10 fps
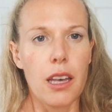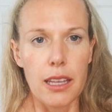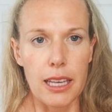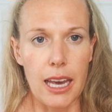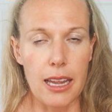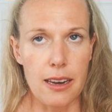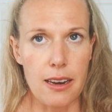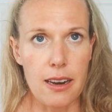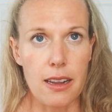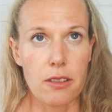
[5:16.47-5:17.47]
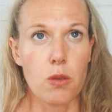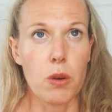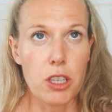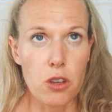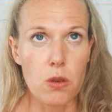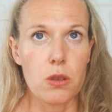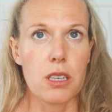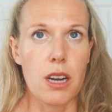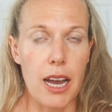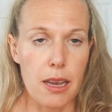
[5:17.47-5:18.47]
can, when used
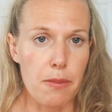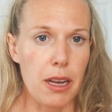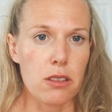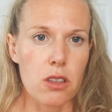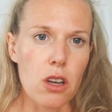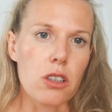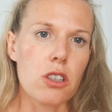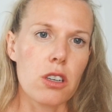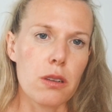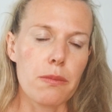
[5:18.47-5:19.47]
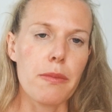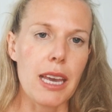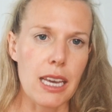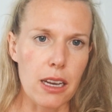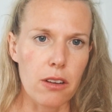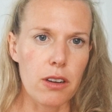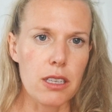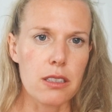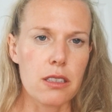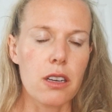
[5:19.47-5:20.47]
in high amounts long term, may
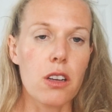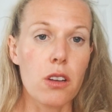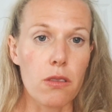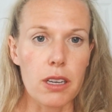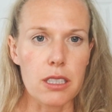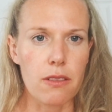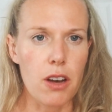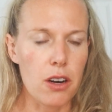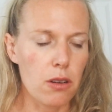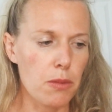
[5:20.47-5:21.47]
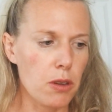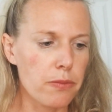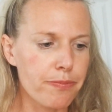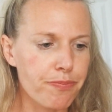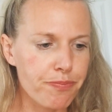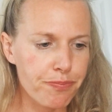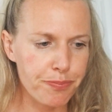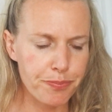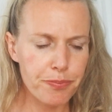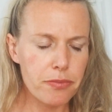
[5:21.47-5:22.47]
increase your risk of autoimmune.
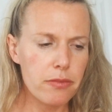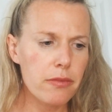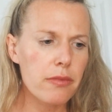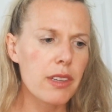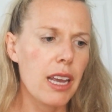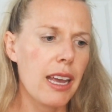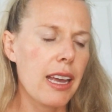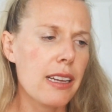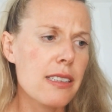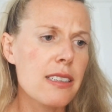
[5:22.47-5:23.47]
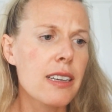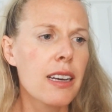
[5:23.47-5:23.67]
And